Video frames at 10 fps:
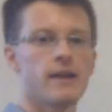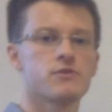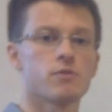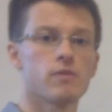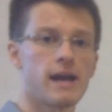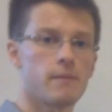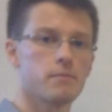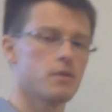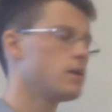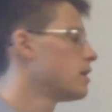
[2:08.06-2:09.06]
as the ramp.
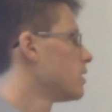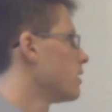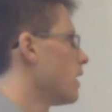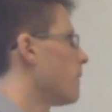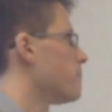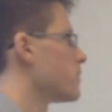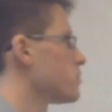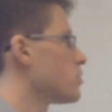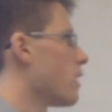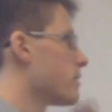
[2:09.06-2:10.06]

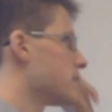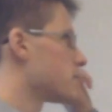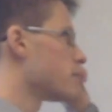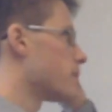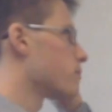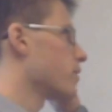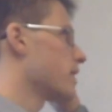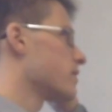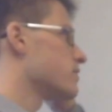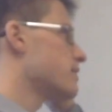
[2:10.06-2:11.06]
So I need to then
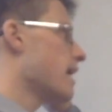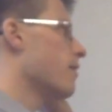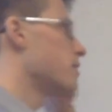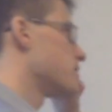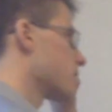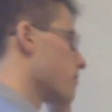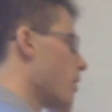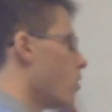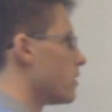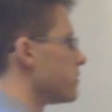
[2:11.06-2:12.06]
break this down into
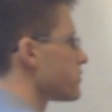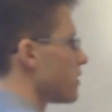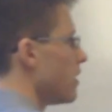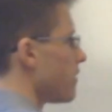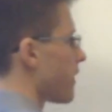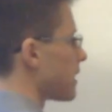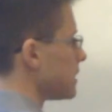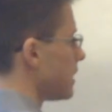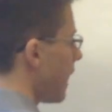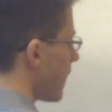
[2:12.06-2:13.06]
components that
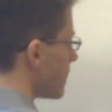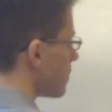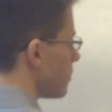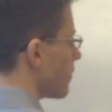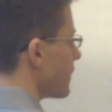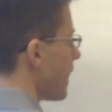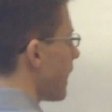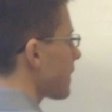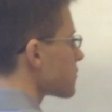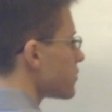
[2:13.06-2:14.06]
align along the
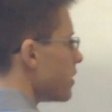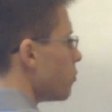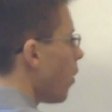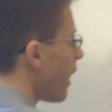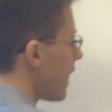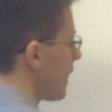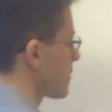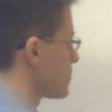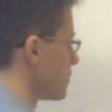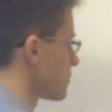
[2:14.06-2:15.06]
x and y
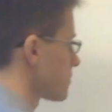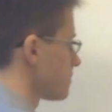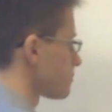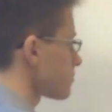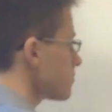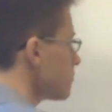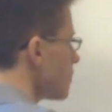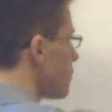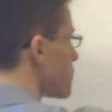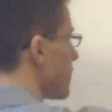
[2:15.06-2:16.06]
axes.
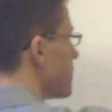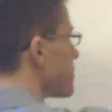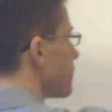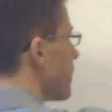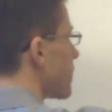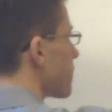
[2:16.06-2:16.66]
So I need to find